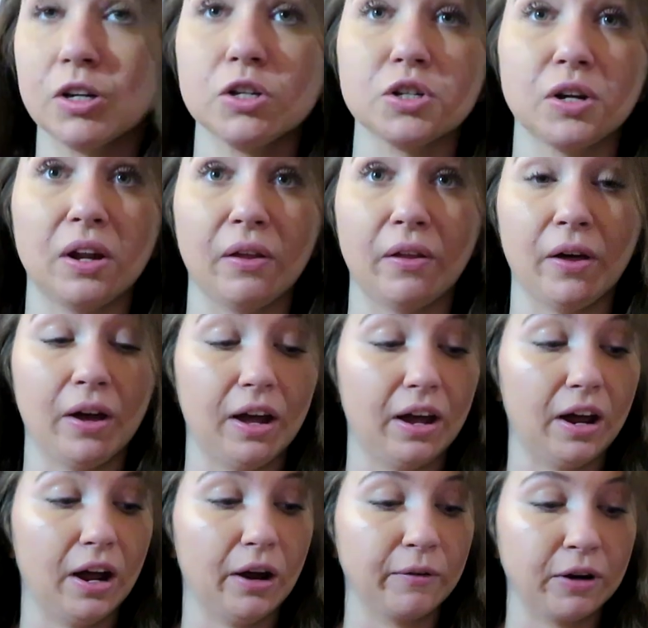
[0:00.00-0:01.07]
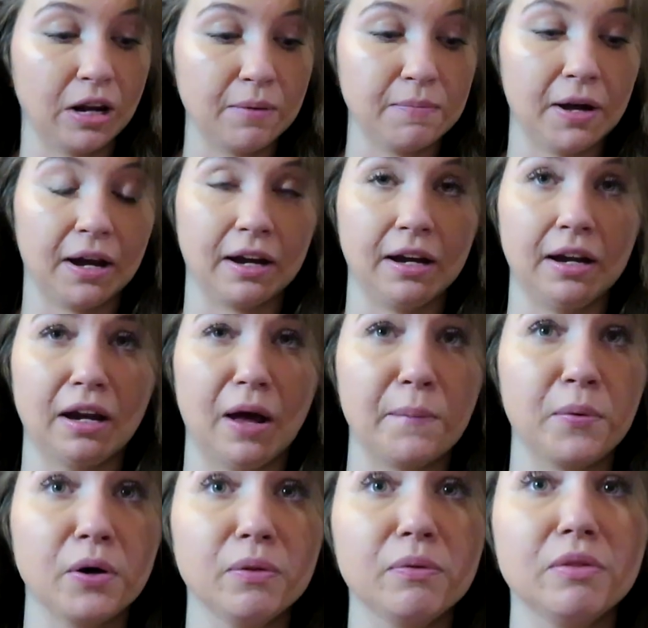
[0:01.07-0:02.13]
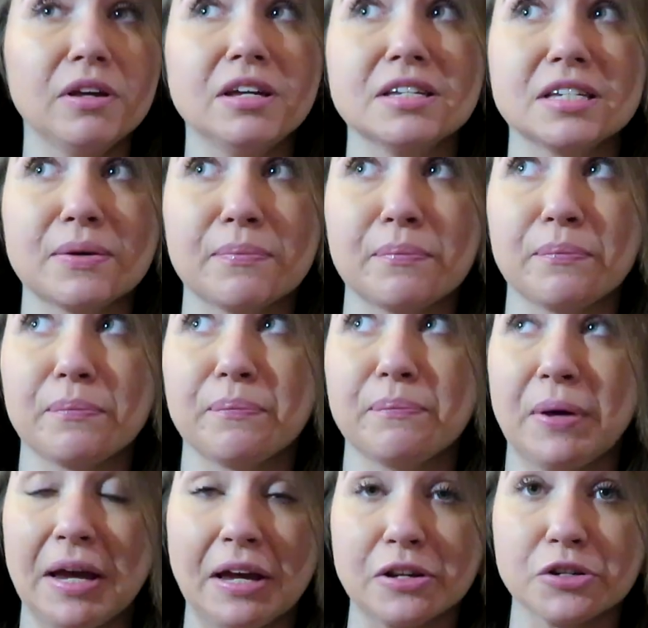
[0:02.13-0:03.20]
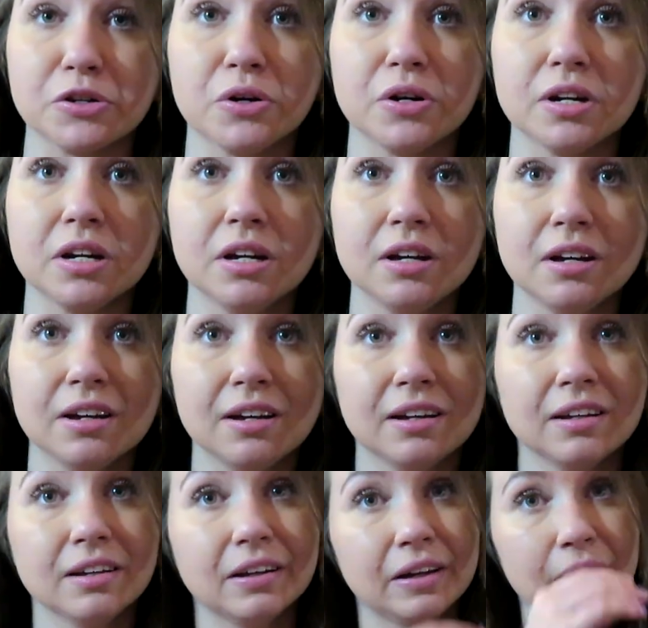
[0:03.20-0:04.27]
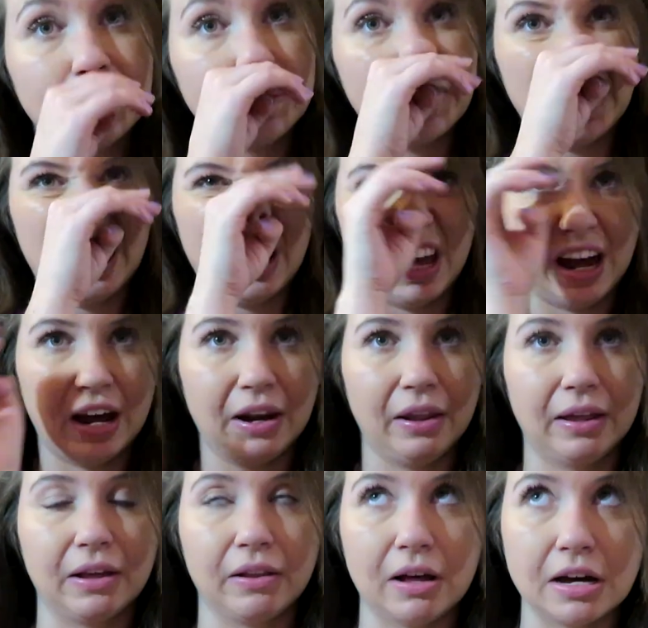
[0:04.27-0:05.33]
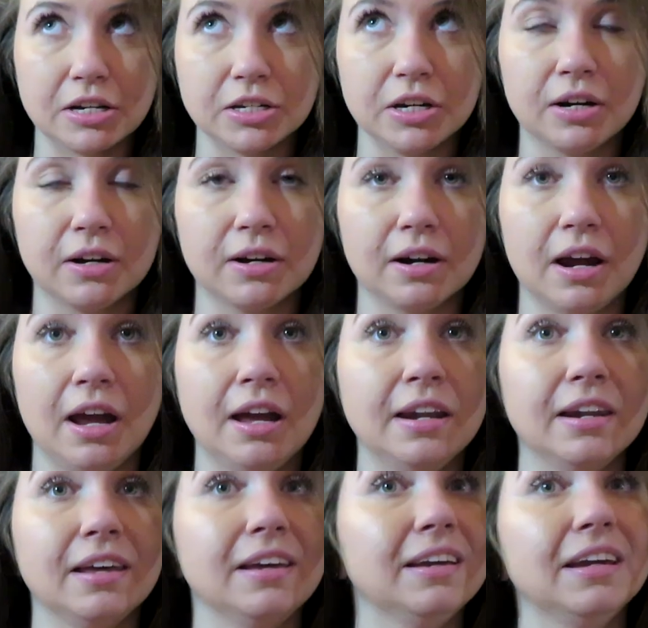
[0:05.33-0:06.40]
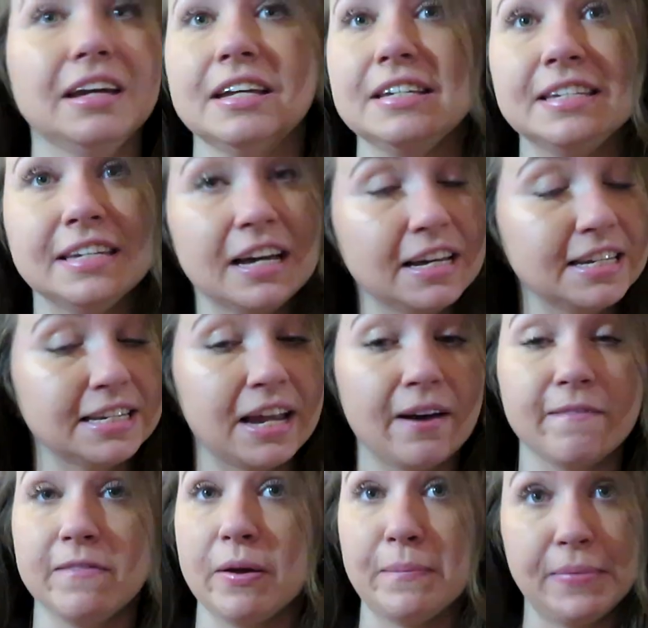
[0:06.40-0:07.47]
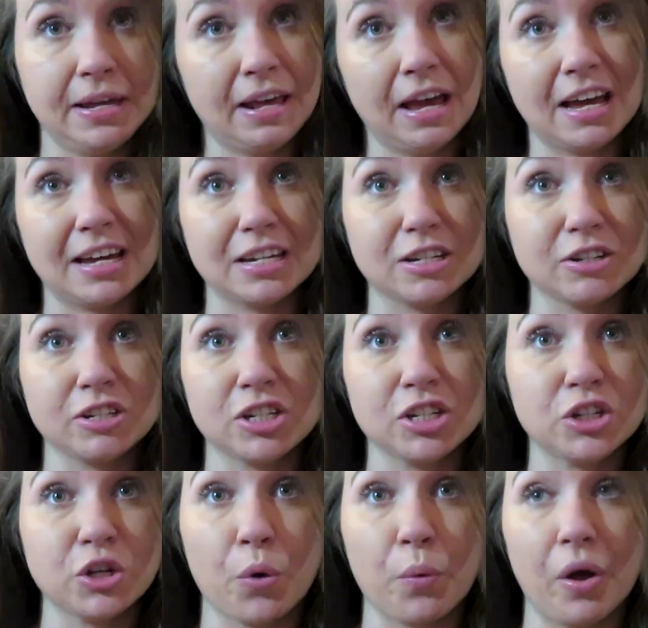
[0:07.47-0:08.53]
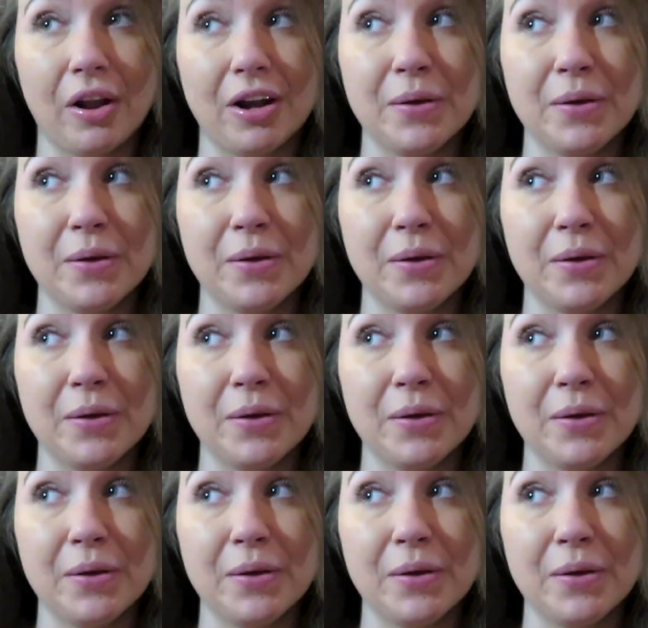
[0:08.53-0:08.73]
so now that I'm getting back in, I put these pants on that I had like last year and it does not fit me at so well